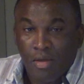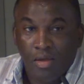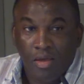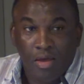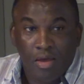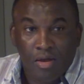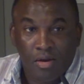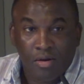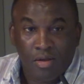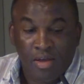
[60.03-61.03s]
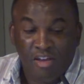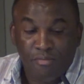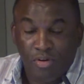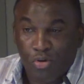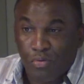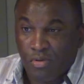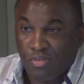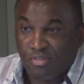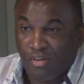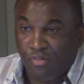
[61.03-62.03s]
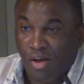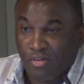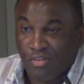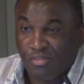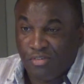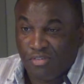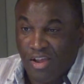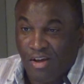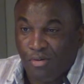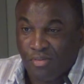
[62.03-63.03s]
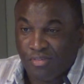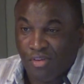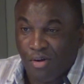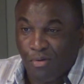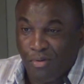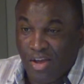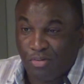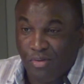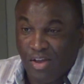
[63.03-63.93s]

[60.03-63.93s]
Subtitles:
And I have been doing this stuff long distance now, so we actually